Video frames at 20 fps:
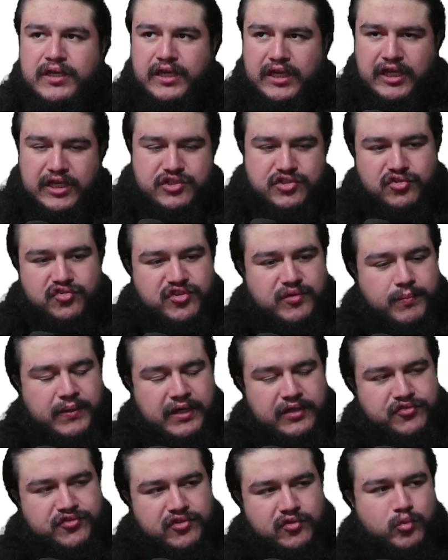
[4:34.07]
It just
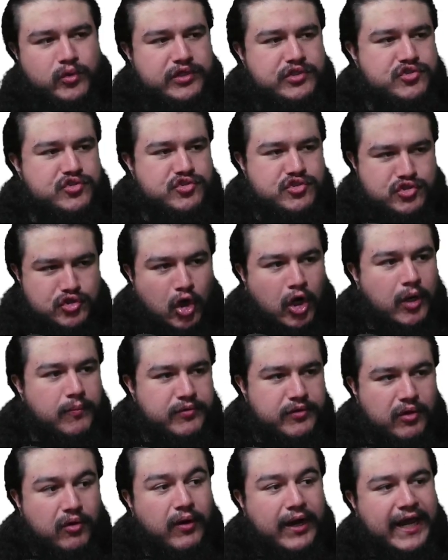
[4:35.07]
depends on which snob
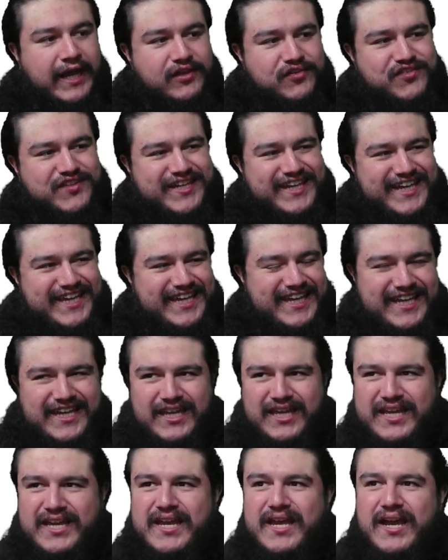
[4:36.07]
you're asking
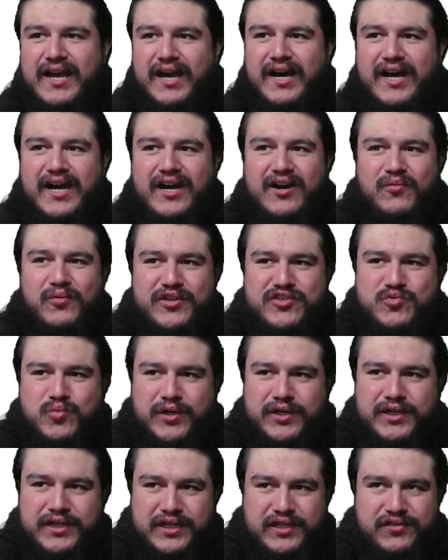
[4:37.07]
which
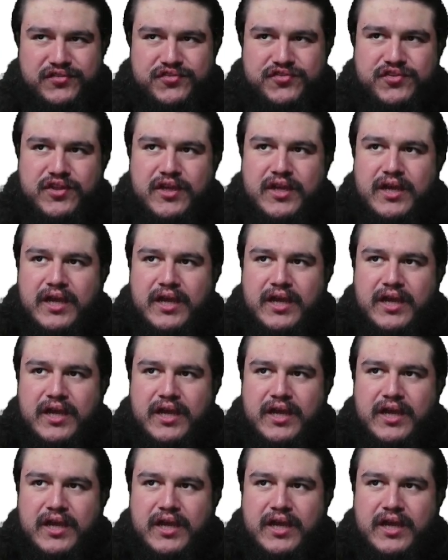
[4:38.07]
one it is.